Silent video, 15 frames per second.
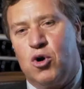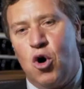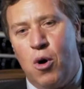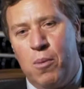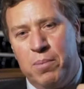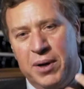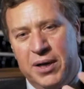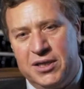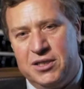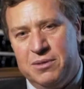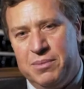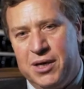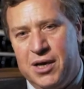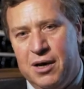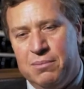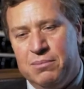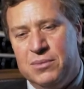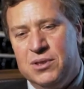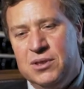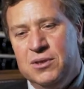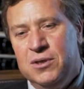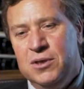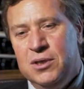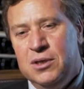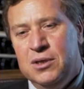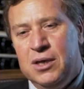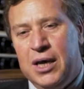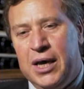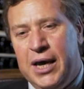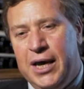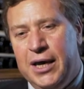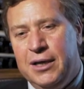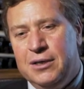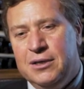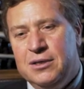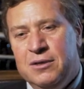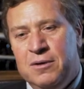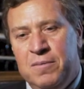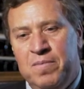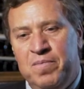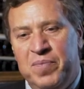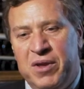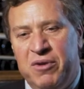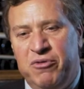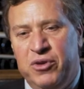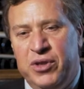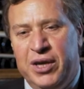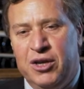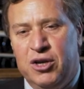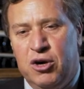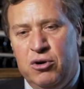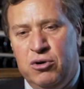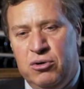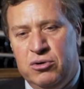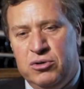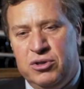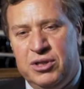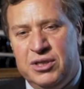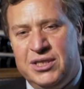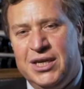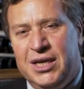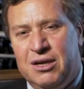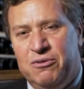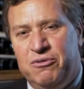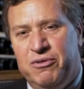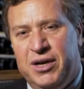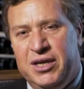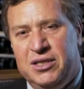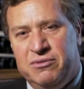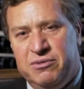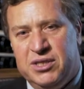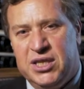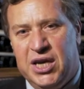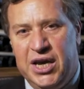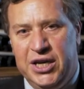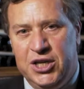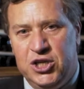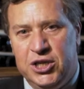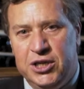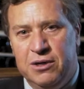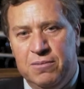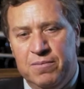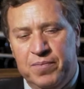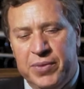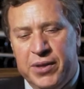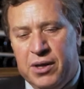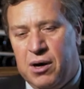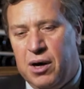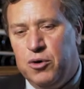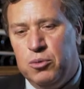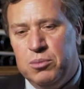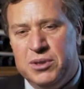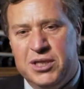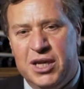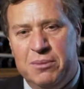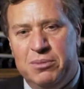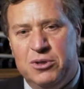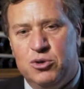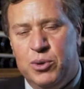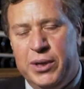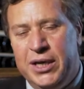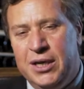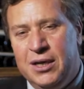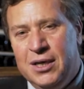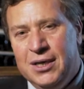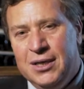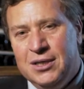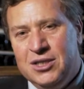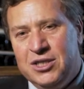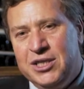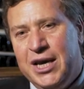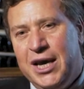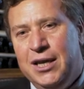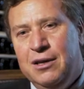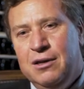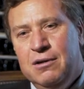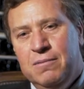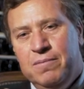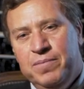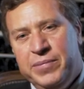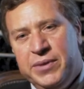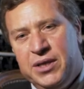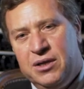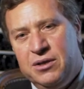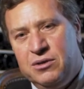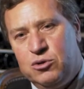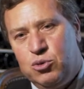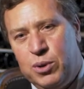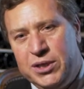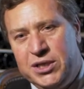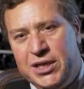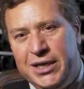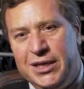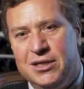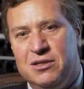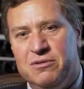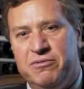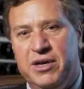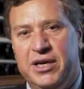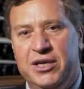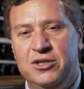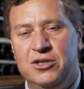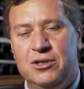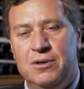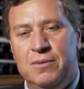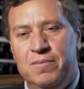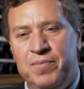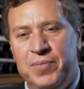complex it becomes. And if you then go to the second phase of its aging, I normally say between 10 and 20 years of age,